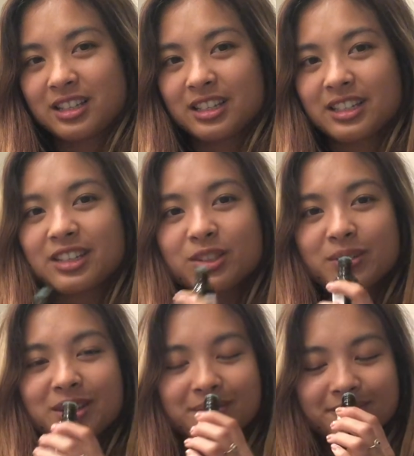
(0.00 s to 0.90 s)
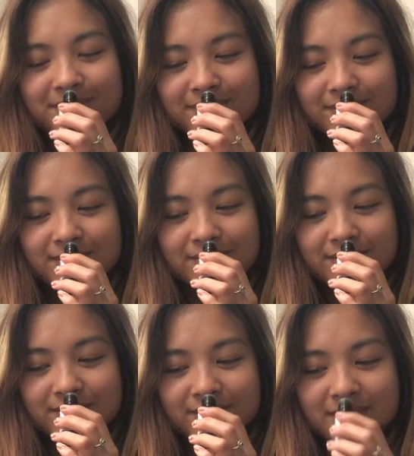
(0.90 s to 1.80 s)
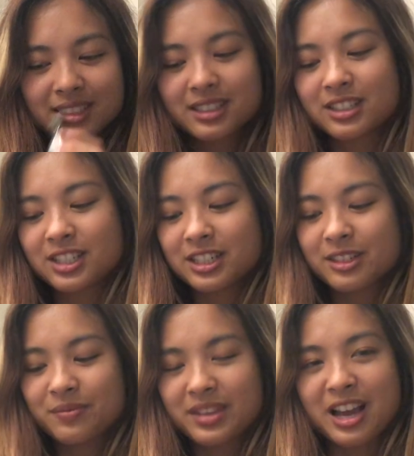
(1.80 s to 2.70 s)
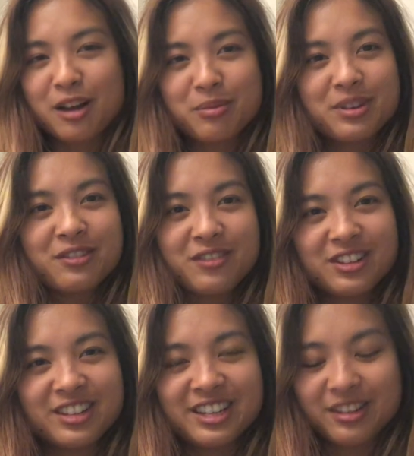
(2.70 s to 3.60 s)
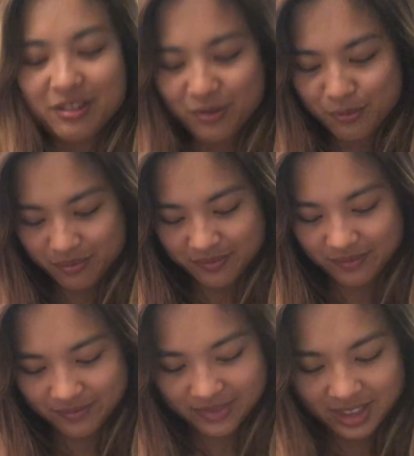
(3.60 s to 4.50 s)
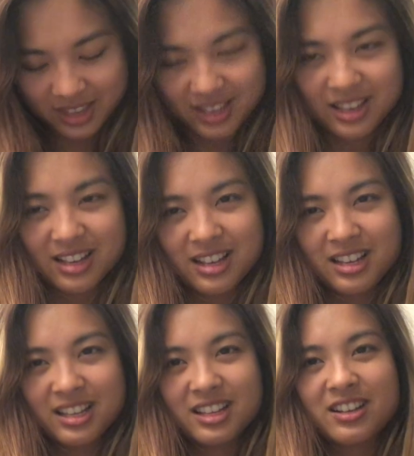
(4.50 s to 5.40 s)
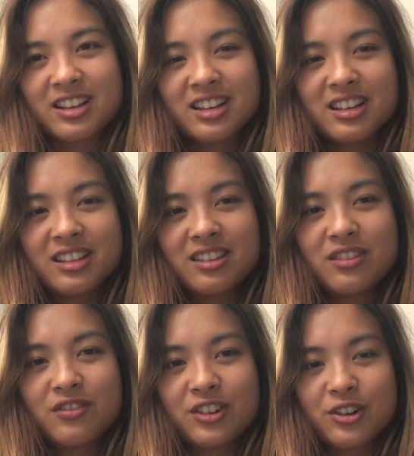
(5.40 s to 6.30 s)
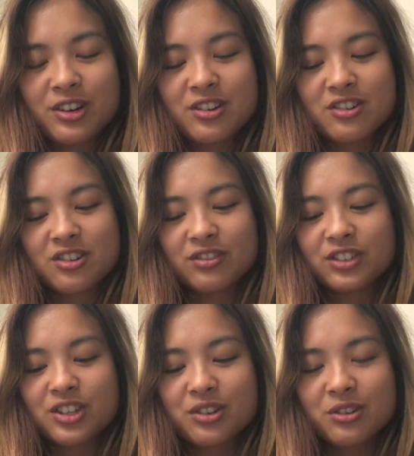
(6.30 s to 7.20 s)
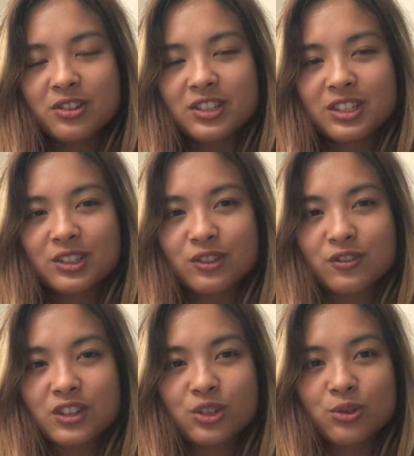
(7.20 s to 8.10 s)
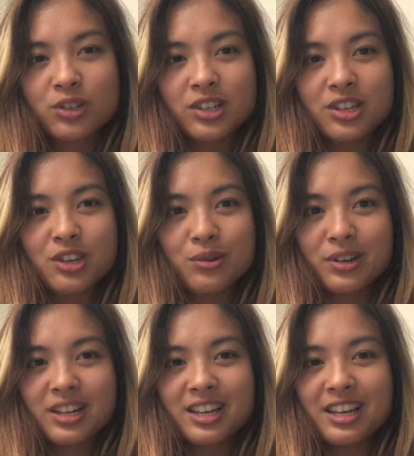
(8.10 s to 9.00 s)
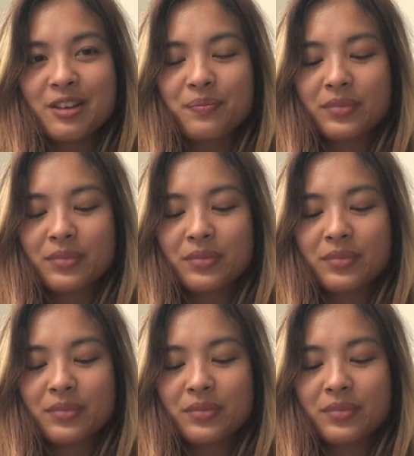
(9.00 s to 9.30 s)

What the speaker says: It gives me such a happy feeling. Oop. Okay, and then for cranial nerve 2, this is visual acuity,